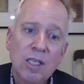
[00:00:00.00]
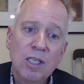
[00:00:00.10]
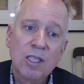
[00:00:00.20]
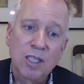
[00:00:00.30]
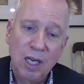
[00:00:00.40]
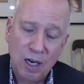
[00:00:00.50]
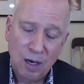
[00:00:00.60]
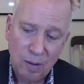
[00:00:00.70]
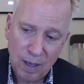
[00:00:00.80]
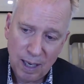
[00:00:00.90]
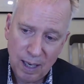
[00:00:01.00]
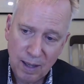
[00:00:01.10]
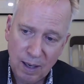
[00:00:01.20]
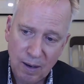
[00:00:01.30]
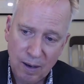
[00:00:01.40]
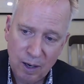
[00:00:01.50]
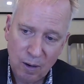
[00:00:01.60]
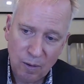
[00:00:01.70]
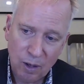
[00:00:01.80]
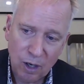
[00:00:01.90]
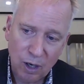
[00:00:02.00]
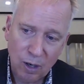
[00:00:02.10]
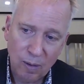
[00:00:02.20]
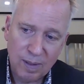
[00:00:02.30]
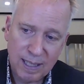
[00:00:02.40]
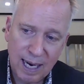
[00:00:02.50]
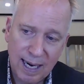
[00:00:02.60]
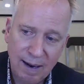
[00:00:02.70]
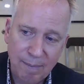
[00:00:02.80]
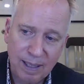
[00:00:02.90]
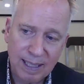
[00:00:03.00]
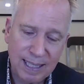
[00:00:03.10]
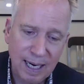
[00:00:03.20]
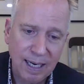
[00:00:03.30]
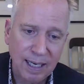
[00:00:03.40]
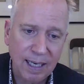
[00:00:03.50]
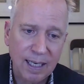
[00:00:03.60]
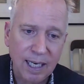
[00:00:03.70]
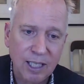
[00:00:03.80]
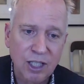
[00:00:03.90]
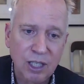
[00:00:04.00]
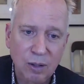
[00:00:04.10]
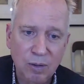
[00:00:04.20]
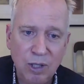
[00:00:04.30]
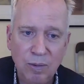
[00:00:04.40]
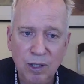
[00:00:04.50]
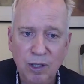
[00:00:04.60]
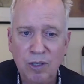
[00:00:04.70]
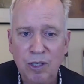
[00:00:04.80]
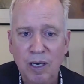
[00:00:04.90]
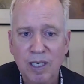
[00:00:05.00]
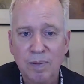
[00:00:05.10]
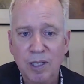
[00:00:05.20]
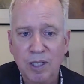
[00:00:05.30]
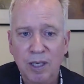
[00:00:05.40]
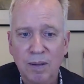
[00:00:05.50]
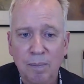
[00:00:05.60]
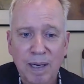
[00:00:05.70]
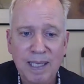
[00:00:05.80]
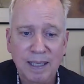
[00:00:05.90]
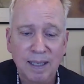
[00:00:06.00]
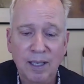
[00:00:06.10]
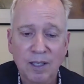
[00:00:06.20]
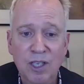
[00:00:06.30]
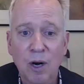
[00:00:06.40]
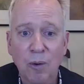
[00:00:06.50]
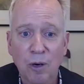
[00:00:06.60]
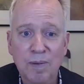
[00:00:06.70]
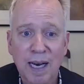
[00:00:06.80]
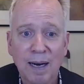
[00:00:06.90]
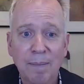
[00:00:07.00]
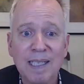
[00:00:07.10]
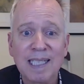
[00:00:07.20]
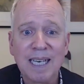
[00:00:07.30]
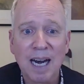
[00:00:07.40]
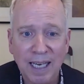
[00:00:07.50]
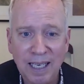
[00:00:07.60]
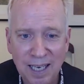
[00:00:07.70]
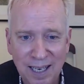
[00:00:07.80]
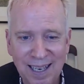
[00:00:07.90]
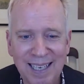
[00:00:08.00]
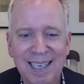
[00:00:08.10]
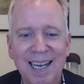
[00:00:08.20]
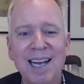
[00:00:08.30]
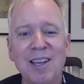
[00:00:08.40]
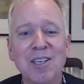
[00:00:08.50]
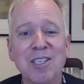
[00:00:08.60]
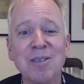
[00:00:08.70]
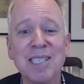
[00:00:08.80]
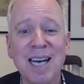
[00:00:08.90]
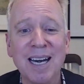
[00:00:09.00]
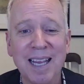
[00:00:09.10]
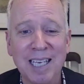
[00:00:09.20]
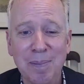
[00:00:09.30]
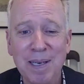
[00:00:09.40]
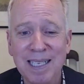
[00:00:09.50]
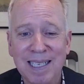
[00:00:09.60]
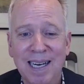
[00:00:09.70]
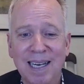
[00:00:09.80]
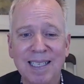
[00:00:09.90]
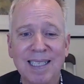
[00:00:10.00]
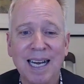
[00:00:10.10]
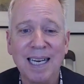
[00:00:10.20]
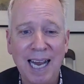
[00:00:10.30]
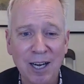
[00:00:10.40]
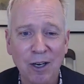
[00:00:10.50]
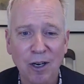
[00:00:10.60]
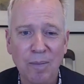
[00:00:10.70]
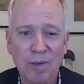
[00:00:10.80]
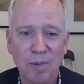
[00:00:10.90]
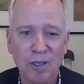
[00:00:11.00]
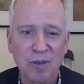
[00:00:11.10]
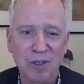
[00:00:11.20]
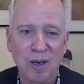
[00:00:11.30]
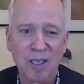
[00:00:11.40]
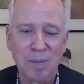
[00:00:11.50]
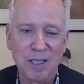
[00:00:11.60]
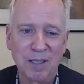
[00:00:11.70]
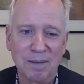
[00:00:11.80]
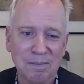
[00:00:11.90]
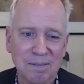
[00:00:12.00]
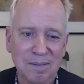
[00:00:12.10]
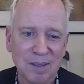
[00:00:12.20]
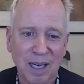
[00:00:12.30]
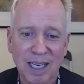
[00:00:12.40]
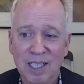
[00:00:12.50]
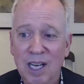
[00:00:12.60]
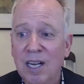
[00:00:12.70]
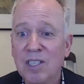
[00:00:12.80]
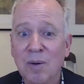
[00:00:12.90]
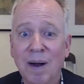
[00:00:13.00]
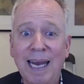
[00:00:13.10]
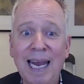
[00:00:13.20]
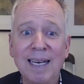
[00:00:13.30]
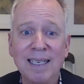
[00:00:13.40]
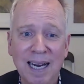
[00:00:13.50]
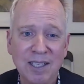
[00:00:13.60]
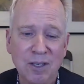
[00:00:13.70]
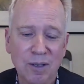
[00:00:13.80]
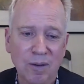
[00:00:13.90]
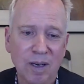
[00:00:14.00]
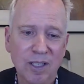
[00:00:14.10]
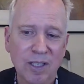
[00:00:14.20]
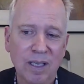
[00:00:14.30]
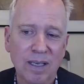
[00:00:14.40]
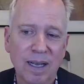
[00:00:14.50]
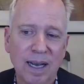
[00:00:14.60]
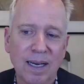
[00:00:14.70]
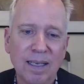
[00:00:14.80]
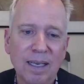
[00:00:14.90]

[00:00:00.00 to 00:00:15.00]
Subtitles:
So there are no herbs that have been studied and shown to reduce transmission. Basically, there's no herbs that have been studied. There's no study that's been designed to say, can herbs reduce transmission? Okay. So I can't answer the question on that.